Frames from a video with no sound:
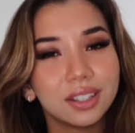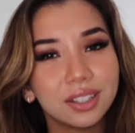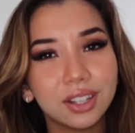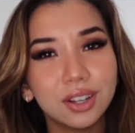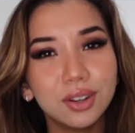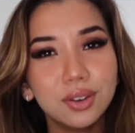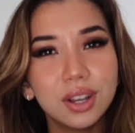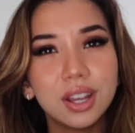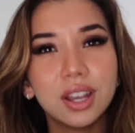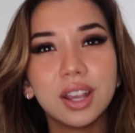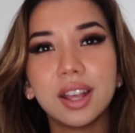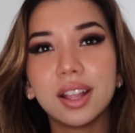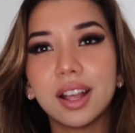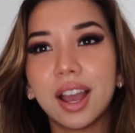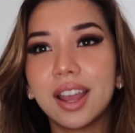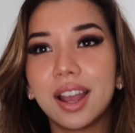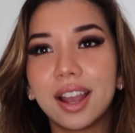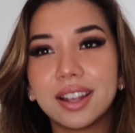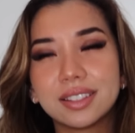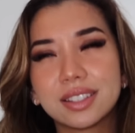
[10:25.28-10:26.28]
You know,
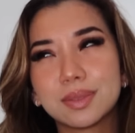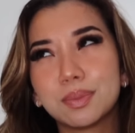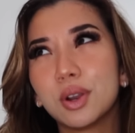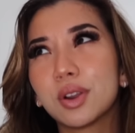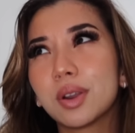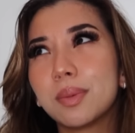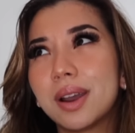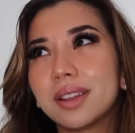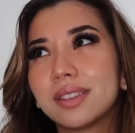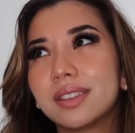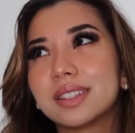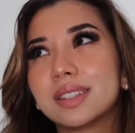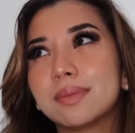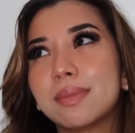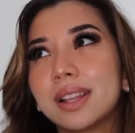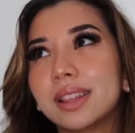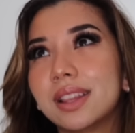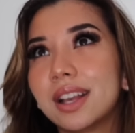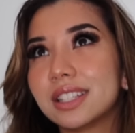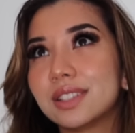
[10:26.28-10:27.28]
I spoke about this in
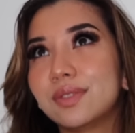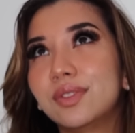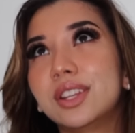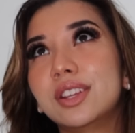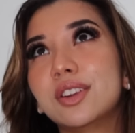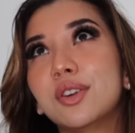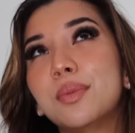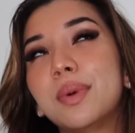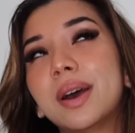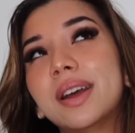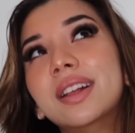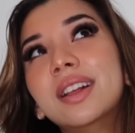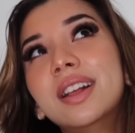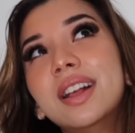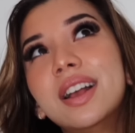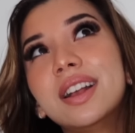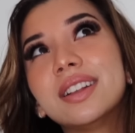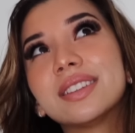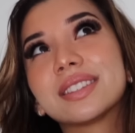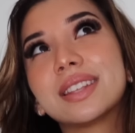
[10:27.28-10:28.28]
my last video, but
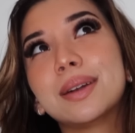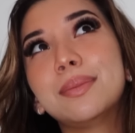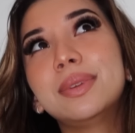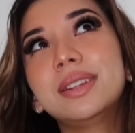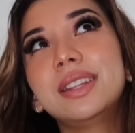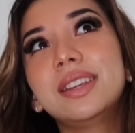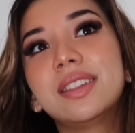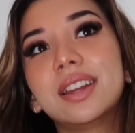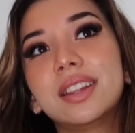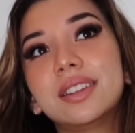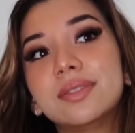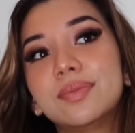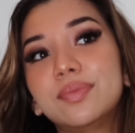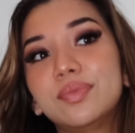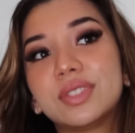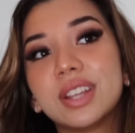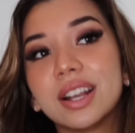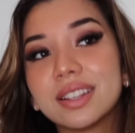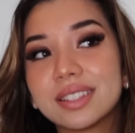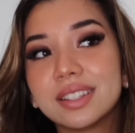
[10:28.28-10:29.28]
somebody
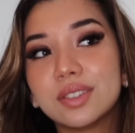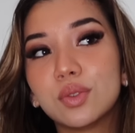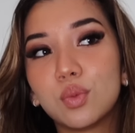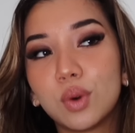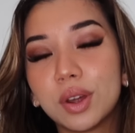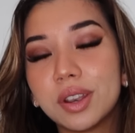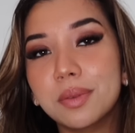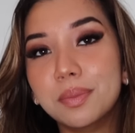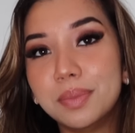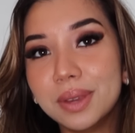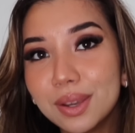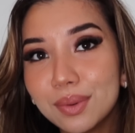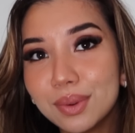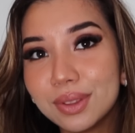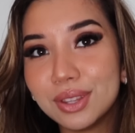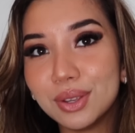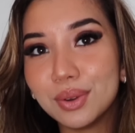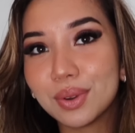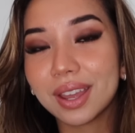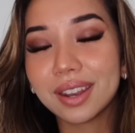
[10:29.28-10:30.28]
that doesn't want to be
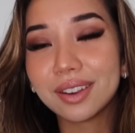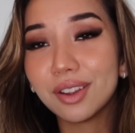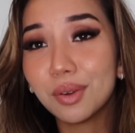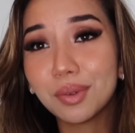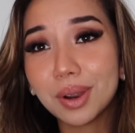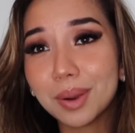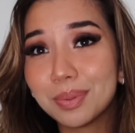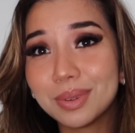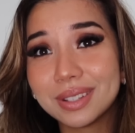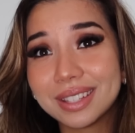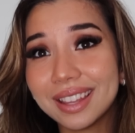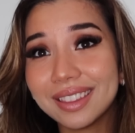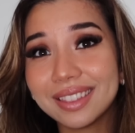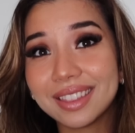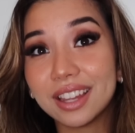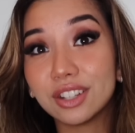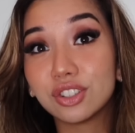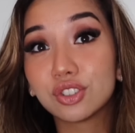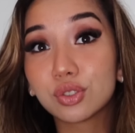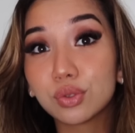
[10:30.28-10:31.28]
with you cannot represent
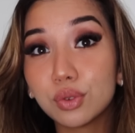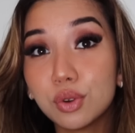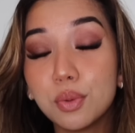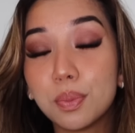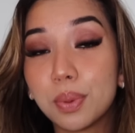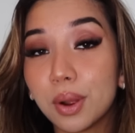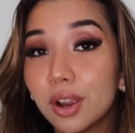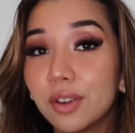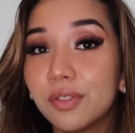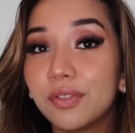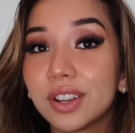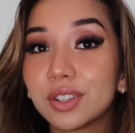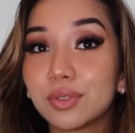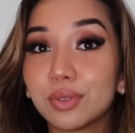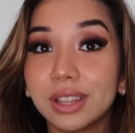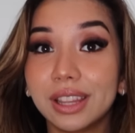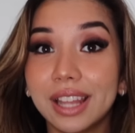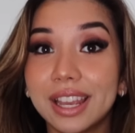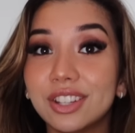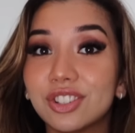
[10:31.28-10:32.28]
that true perfect
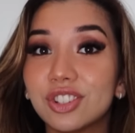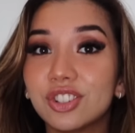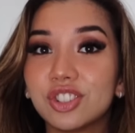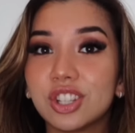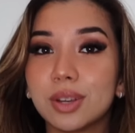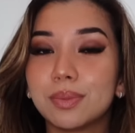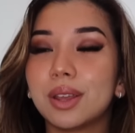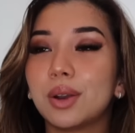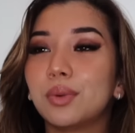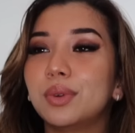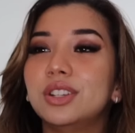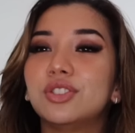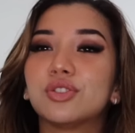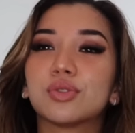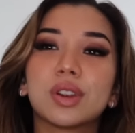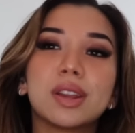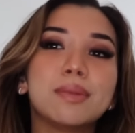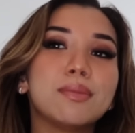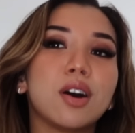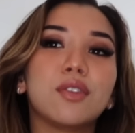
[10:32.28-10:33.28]
relationship that we
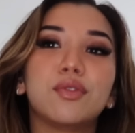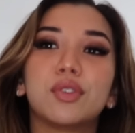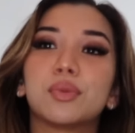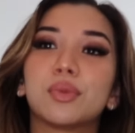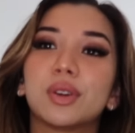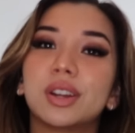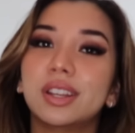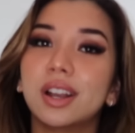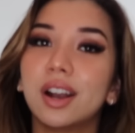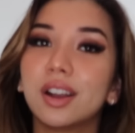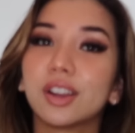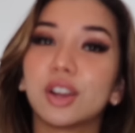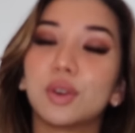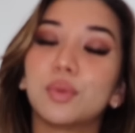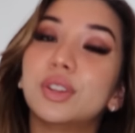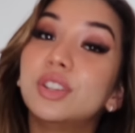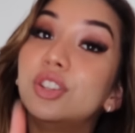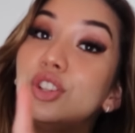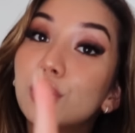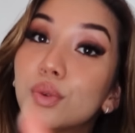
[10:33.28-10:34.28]
dream of when we're younger.
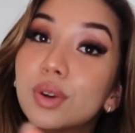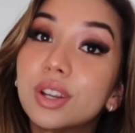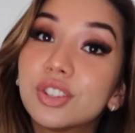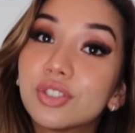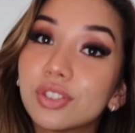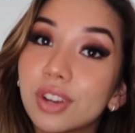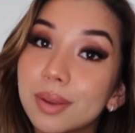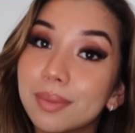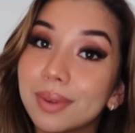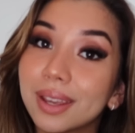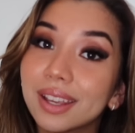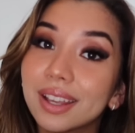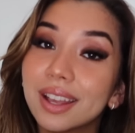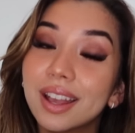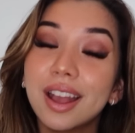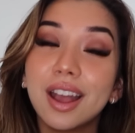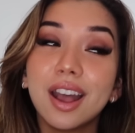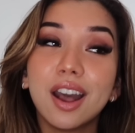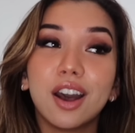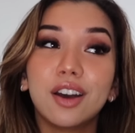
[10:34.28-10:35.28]
When you were dreaming
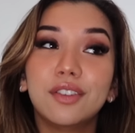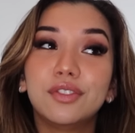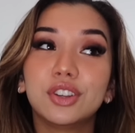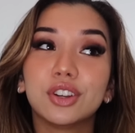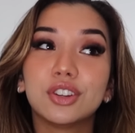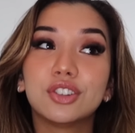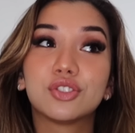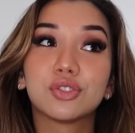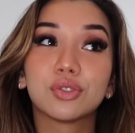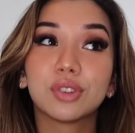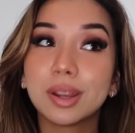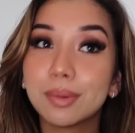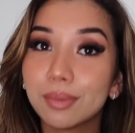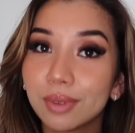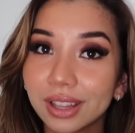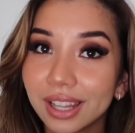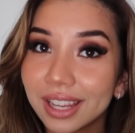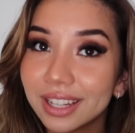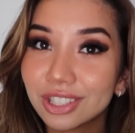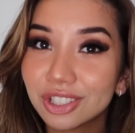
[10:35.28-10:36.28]
of your dream
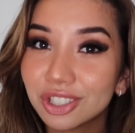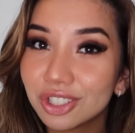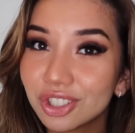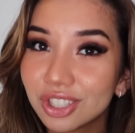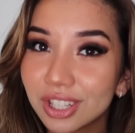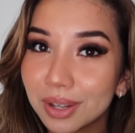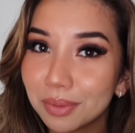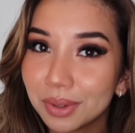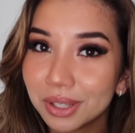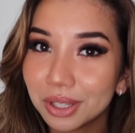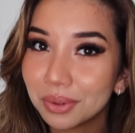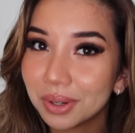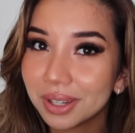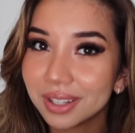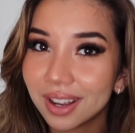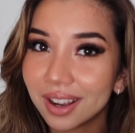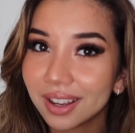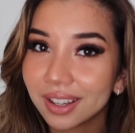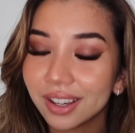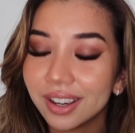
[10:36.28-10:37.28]
relationship when you were
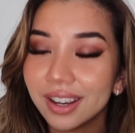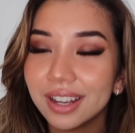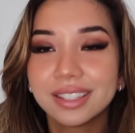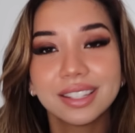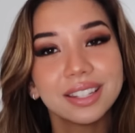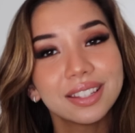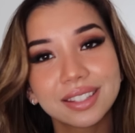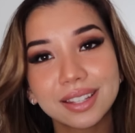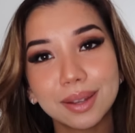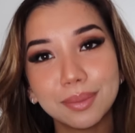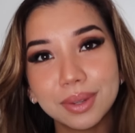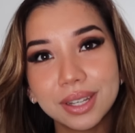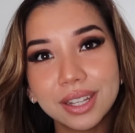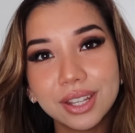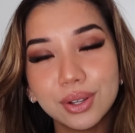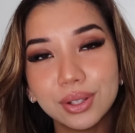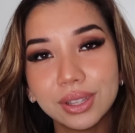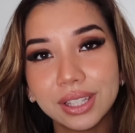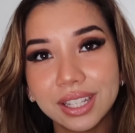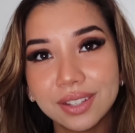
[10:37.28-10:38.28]
younger, is it
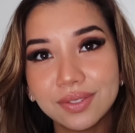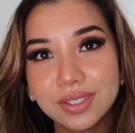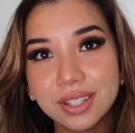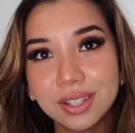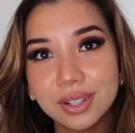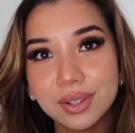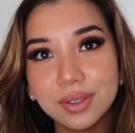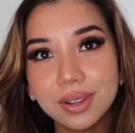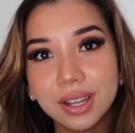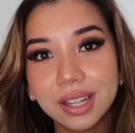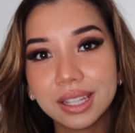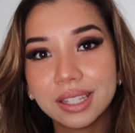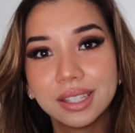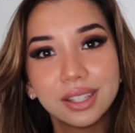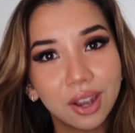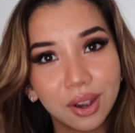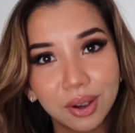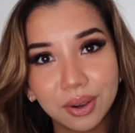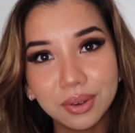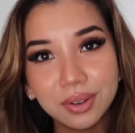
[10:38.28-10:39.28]
somebody who leaves you?
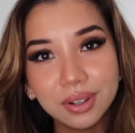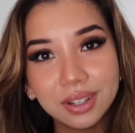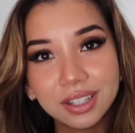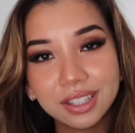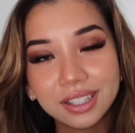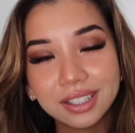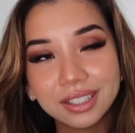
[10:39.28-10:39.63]
No.